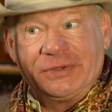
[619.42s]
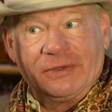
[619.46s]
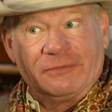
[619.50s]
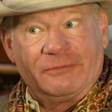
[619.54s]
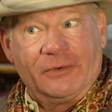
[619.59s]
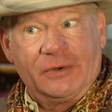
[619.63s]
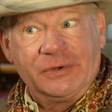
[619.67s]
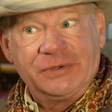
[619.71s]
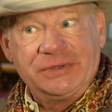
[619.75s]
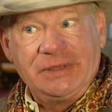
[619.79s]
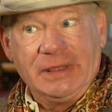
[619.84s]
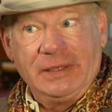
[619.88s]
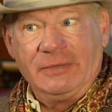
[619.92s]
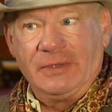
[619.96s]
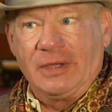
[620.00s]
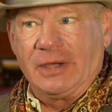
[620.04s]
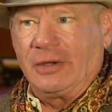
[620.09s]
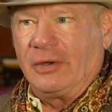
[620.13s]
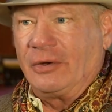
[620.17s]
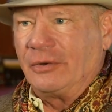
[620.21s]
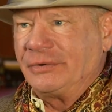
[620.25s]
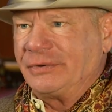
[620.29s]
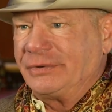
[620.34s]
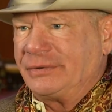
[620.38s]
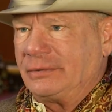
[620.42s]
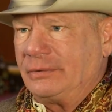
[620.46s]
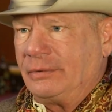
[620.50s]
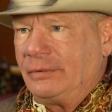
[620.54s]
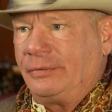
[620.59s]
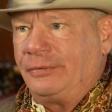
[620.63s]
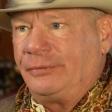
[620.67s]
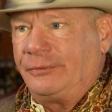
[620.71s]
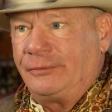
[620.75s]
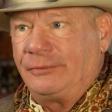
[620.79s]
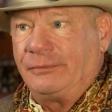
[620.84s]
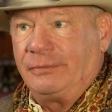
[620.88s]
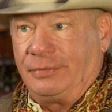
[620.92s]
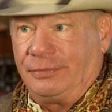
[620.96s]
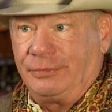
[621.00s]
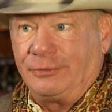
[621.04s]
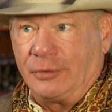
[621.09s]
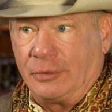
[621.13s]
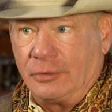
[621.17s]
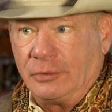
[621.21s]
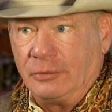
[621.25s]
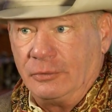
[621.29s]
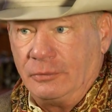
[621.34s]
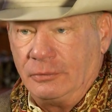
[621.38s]
the first thing that goes th
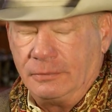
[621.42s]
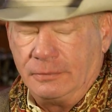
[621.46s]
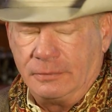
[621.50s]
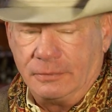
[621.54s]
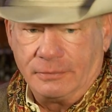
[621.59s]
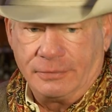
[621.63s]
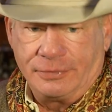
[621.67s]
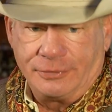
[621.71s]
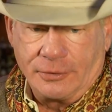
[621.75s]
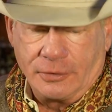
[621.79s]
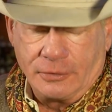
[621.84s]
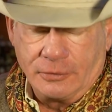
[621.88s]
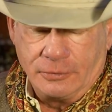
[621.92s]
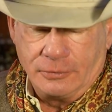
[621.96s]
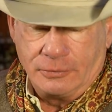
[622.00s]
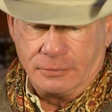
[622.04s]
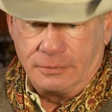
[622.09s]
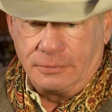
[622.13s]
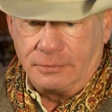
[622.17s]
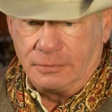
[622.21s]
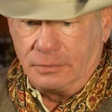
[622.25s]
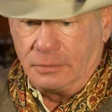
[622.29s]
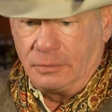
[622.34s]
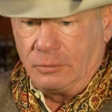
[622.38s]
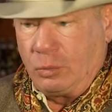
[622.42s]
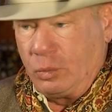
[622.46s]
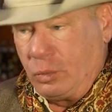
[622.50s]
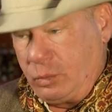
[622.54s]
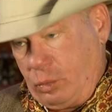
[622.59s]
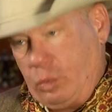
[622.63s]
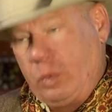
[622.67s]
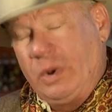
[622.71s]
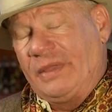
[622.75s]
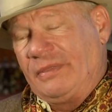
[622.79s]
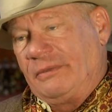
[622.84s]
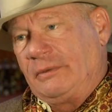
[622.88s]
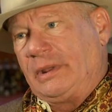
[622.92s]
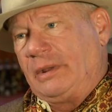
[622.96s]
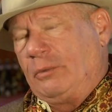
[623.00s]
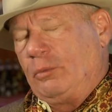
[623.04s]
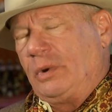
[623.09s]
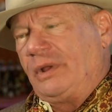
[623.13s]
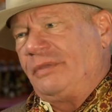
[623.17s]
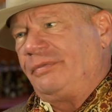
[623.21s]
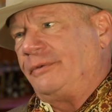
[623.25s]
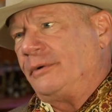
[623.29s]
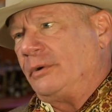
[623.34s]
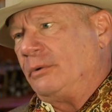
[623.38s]
through through what that
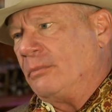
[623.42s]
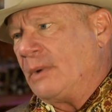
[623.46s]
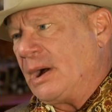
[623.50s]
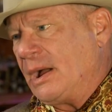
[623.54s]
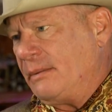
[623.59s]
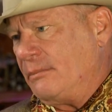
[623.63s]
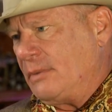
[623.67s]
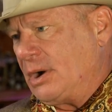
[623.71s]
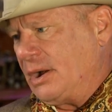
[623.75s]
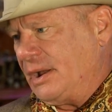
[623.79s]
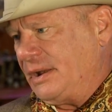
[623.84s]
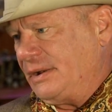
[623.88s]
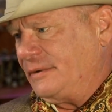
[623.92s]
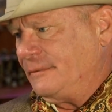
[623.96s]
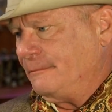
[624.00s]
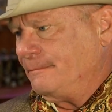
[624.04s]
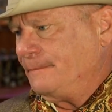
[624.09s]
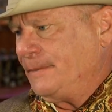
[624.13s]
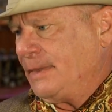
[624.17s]
went through my mind.